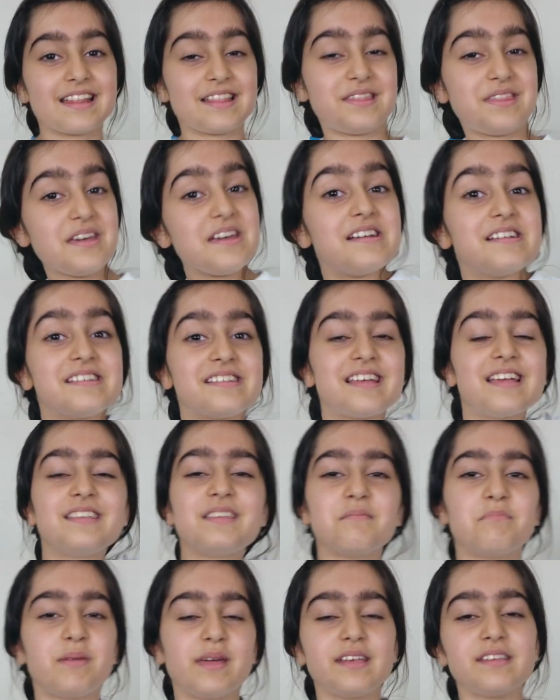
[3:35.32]
This is
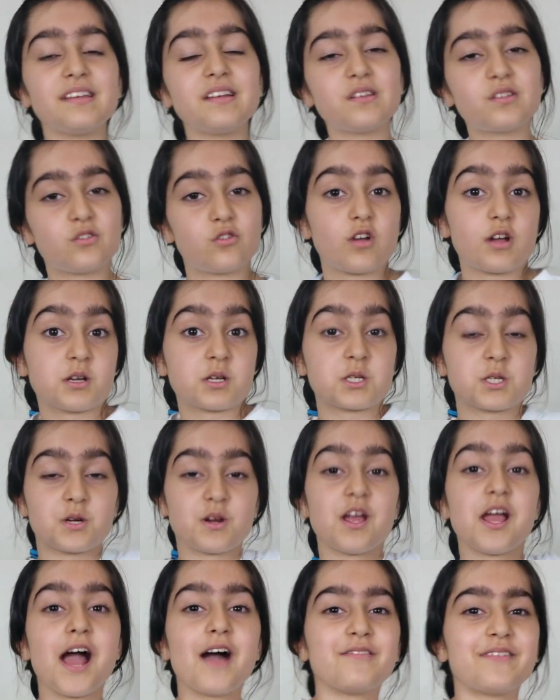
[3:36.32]
a basic structure
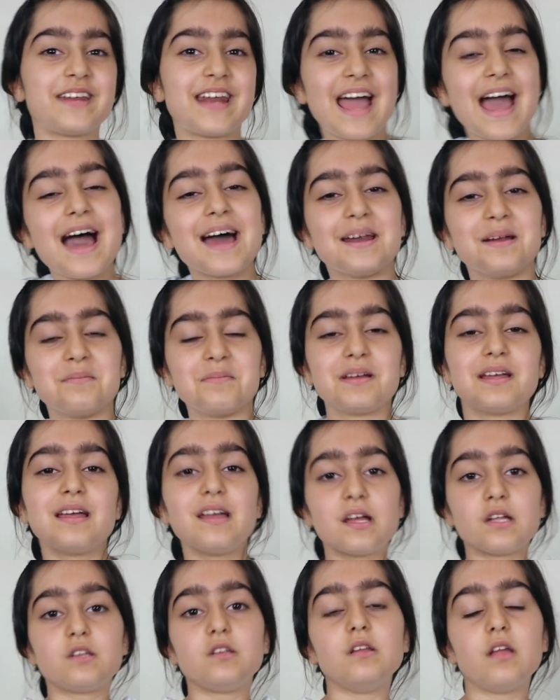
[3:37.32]
of an atom.
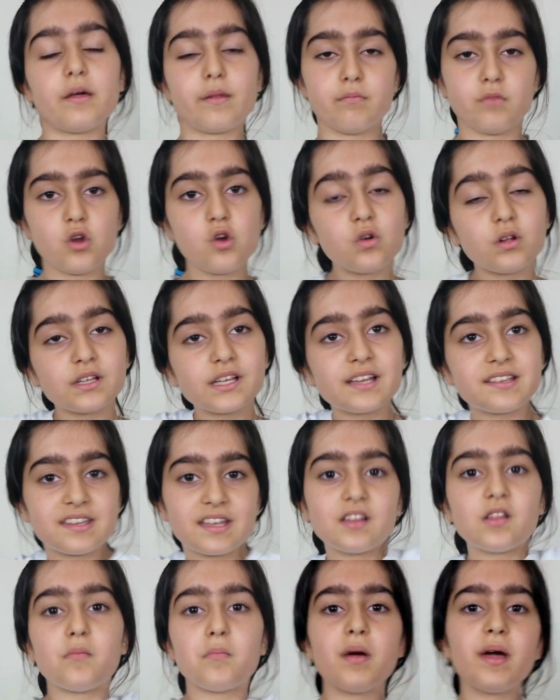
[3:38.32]
The nucleus
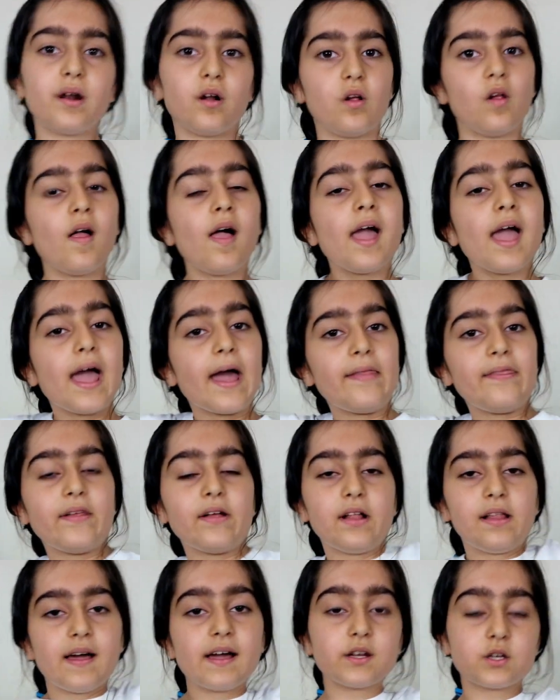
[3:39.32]
in the middle and the
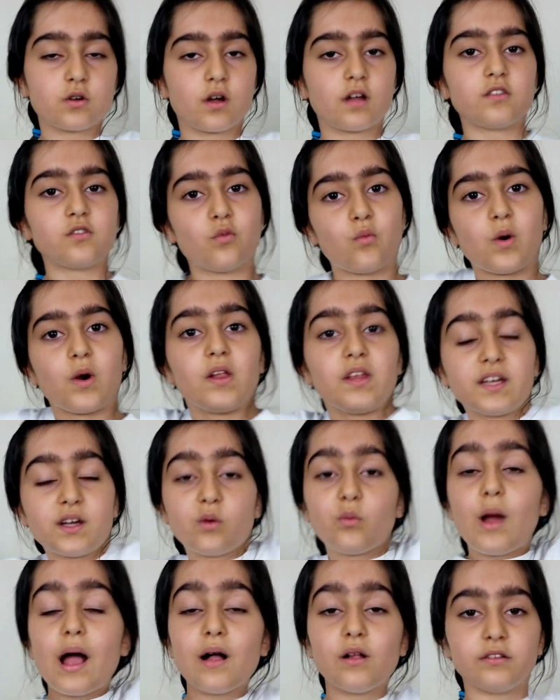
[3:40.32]
electrons whirling
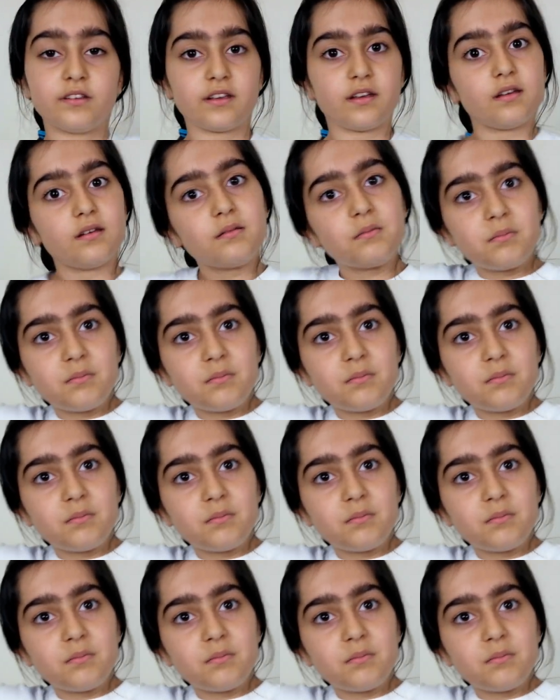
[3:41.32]
around it.